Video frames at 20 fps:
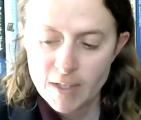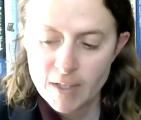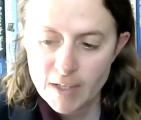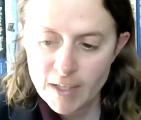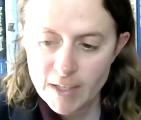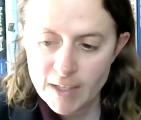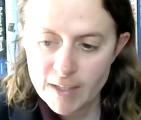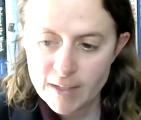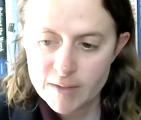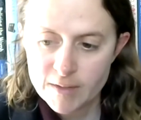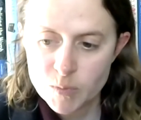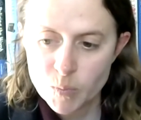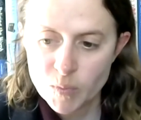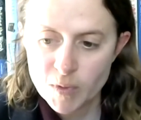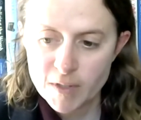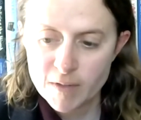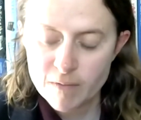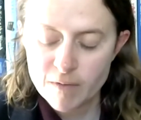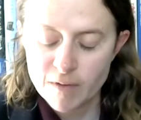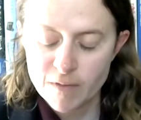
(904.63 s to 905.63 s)
And
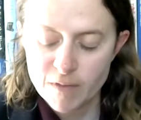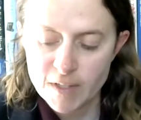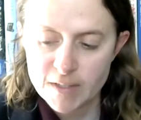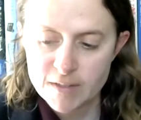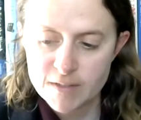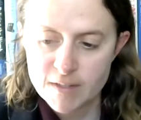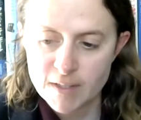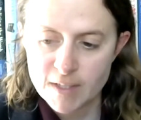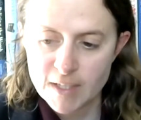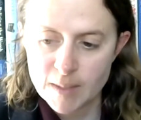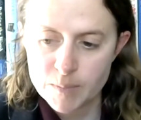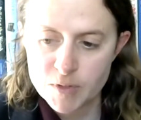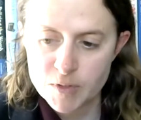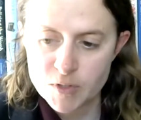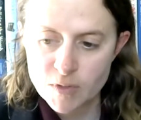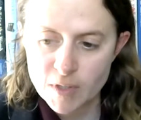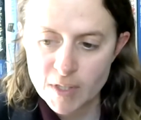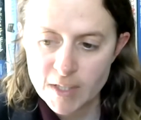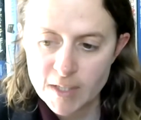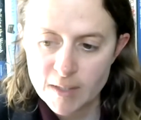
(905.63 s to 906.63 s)
one of the things that kept
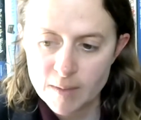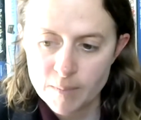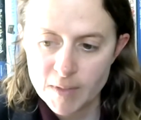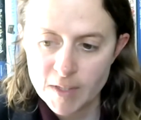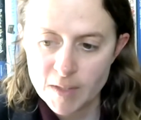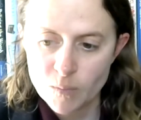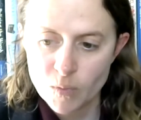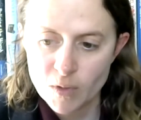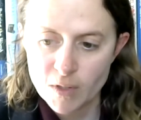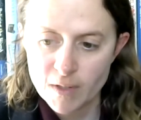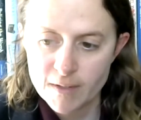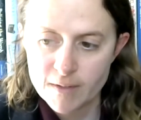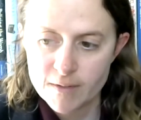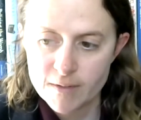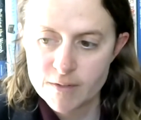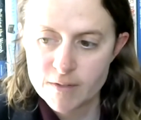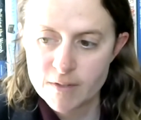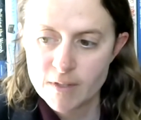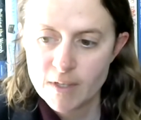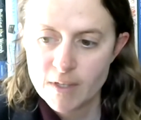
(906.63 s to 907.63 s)
striking me
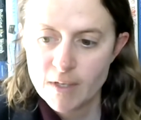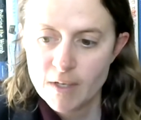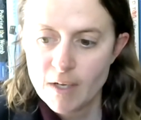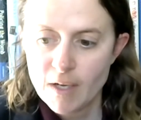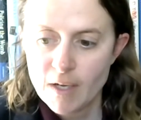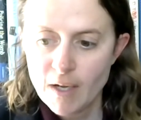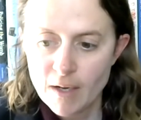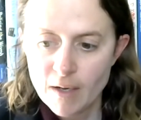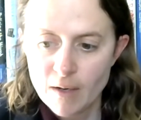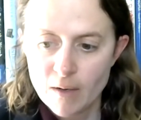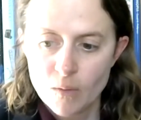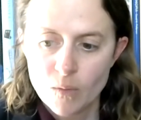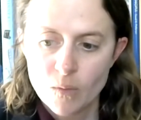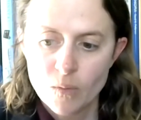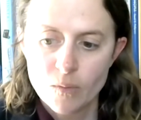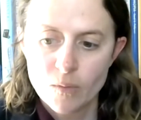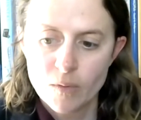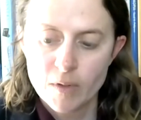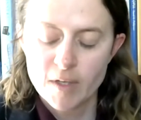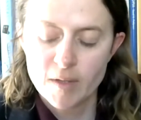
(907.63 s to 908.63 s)
was
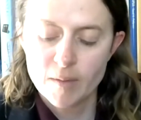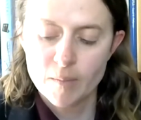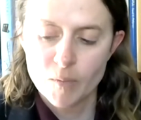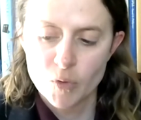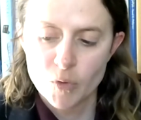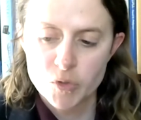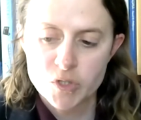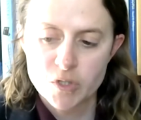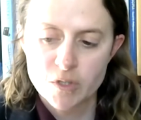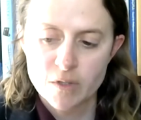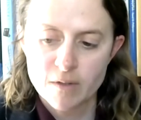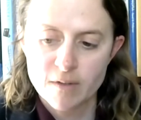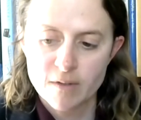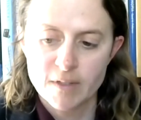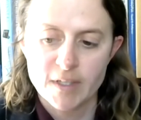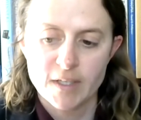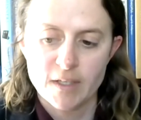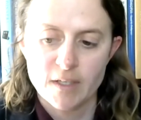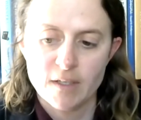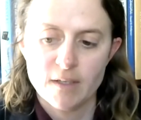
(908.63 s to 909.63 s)
how
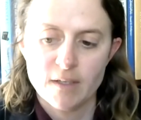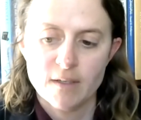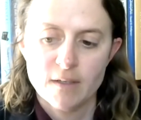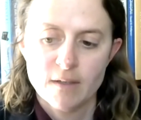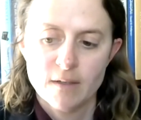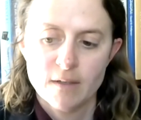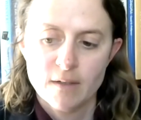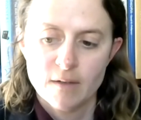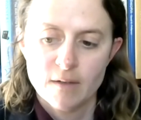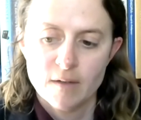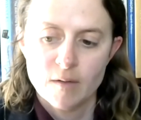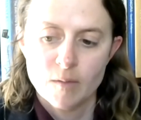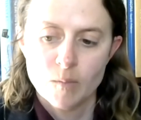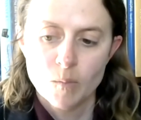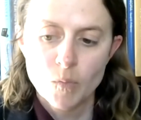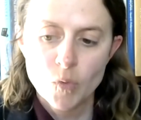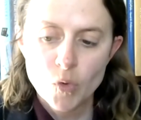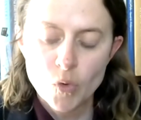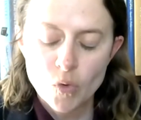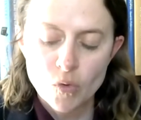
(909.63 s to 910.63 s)
emotionally
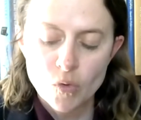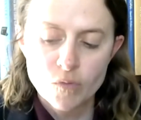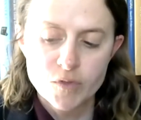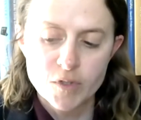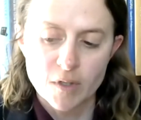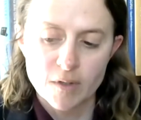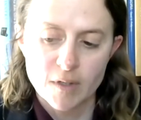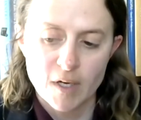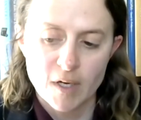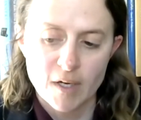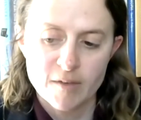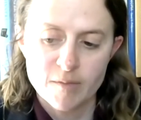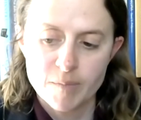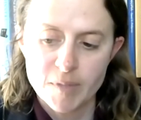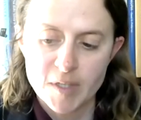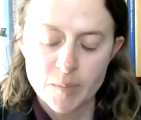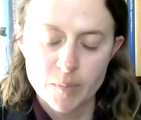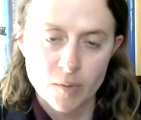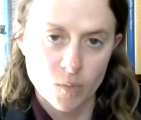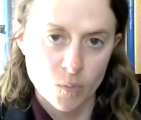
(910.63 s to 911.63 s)
moved a lot of
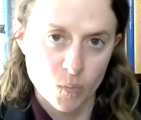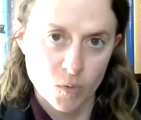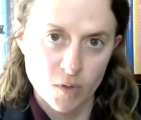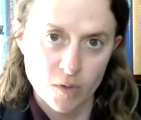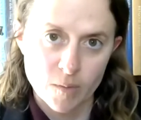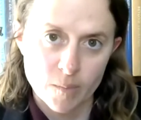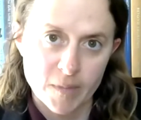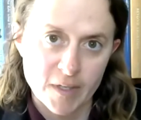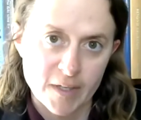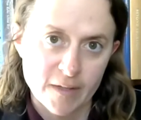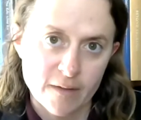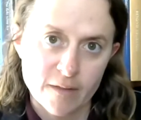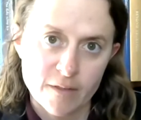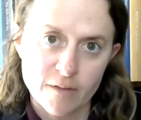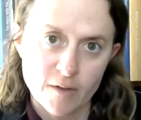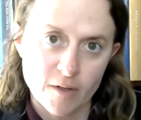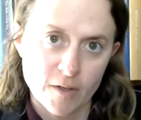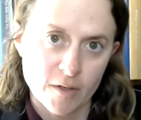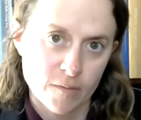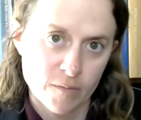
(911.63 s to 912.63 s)
people were by the
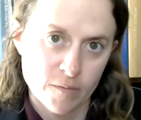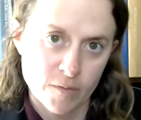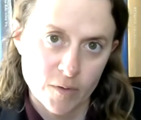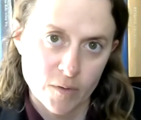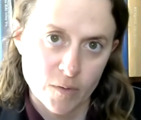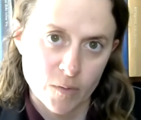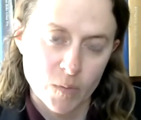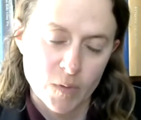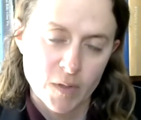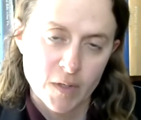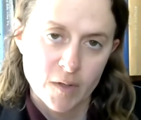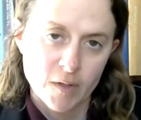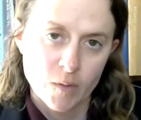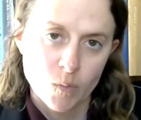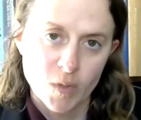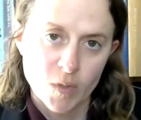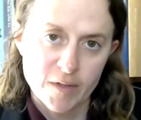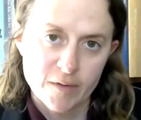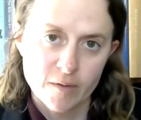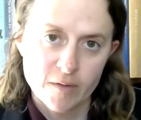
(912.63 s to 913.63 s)
thought of Roe,
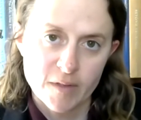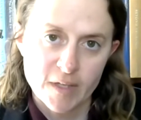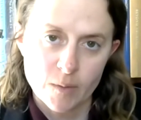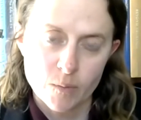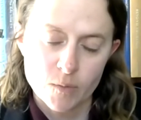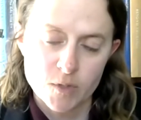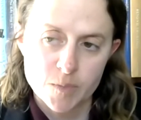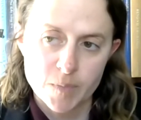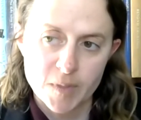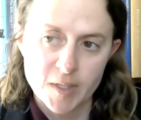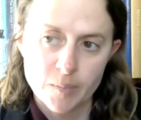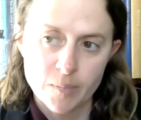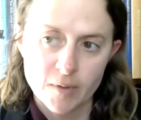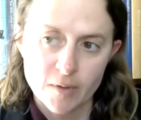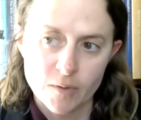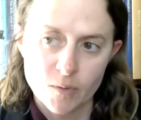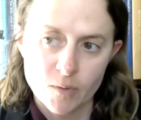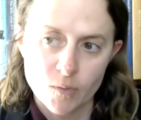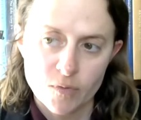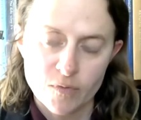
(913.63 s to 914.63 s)
whether that was people
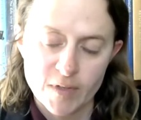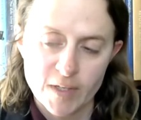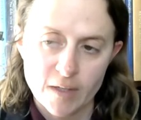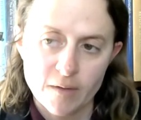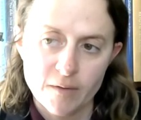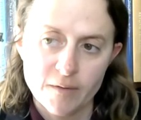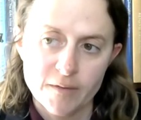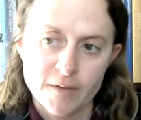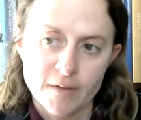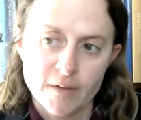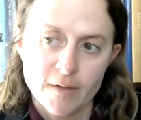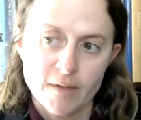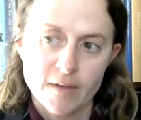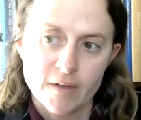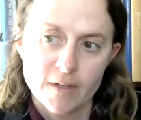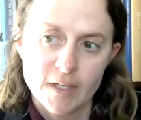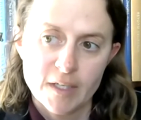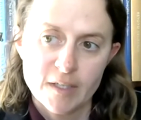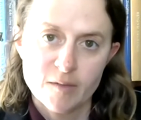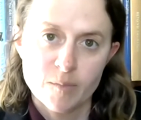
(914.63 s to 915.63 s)
who felt
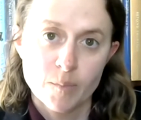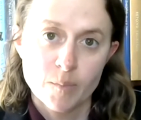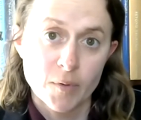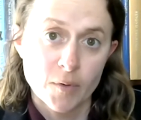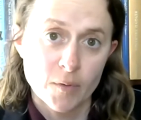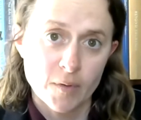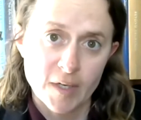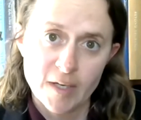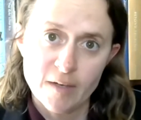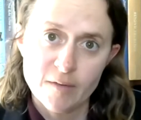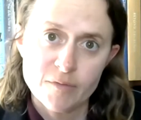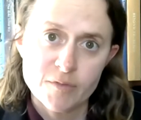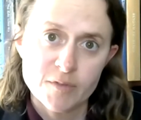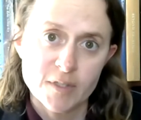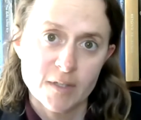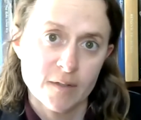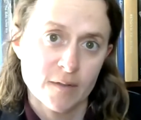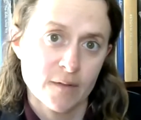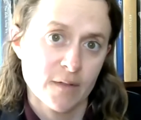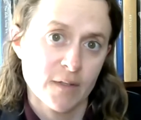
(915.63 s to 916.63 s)
kind of bereft
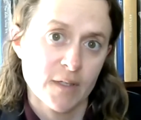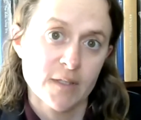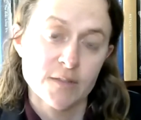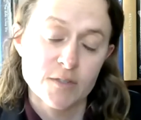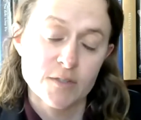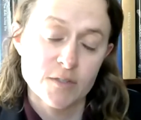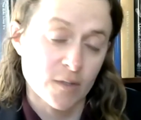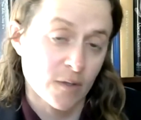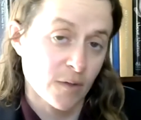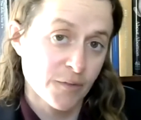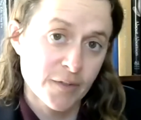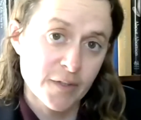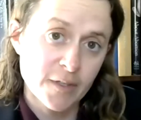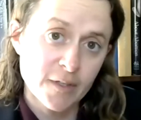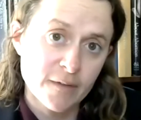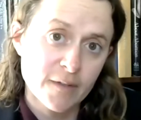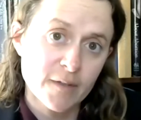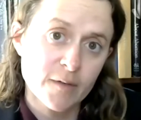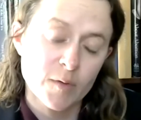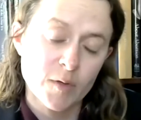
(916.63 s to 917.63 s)
and
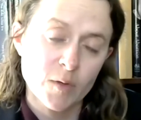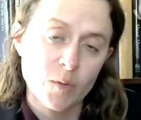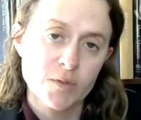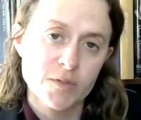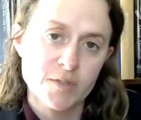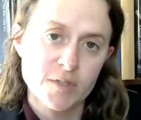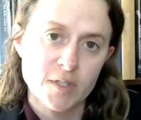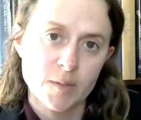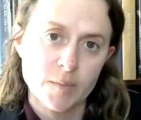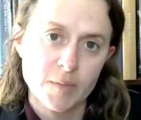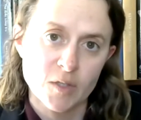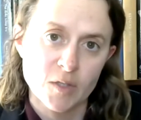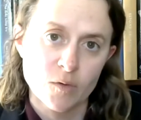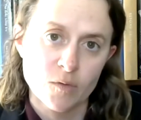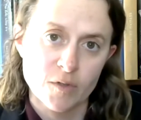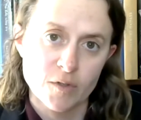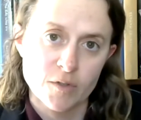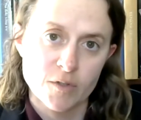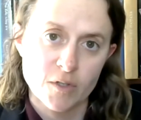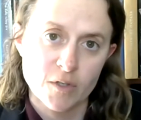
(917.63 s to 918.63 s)
insulted that Roe was going to be
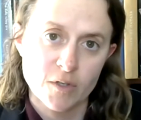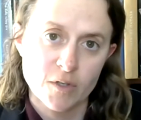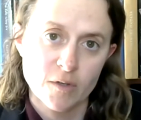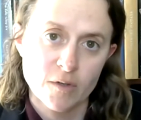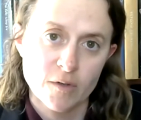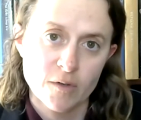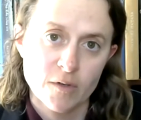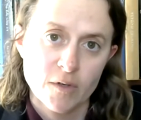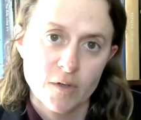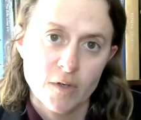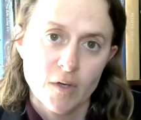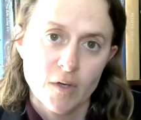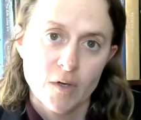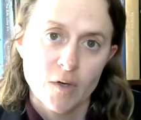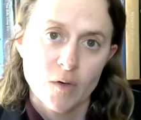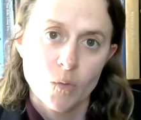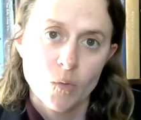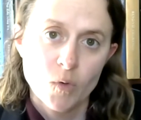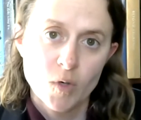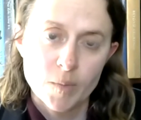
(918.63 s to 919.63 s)
overturned,
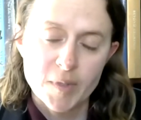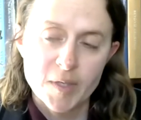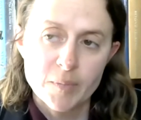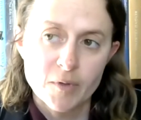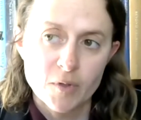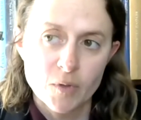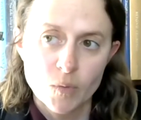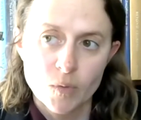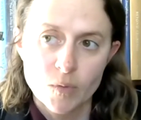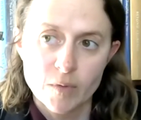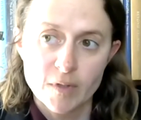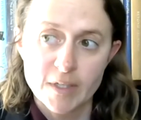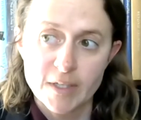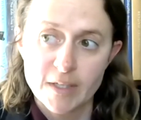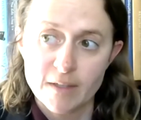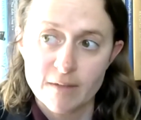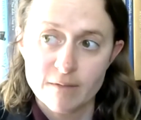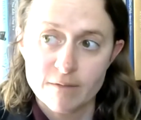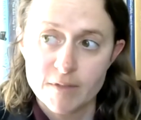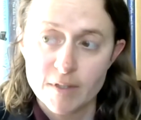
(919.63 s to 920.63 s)
or people who were
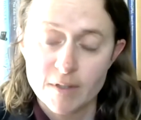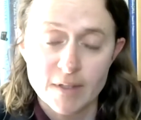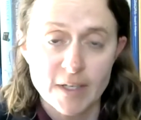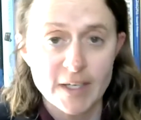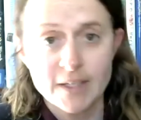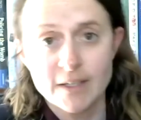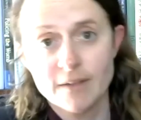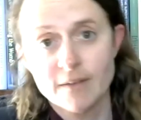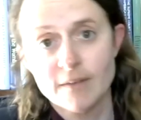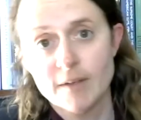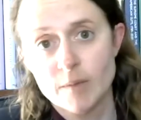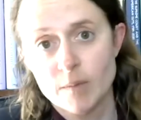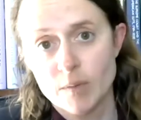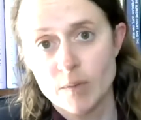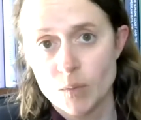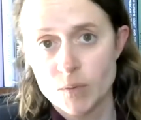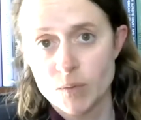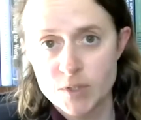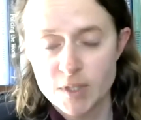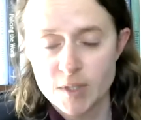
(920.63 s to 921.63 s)
really delighted that Roe
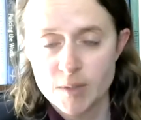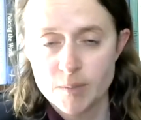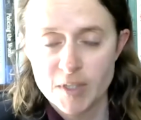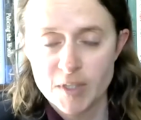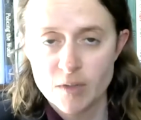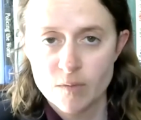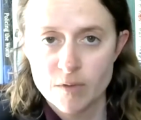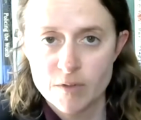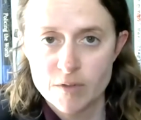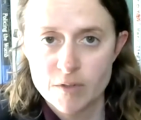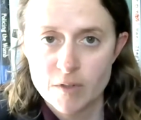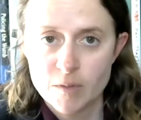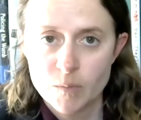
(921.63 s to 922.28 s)
was going to be overturned.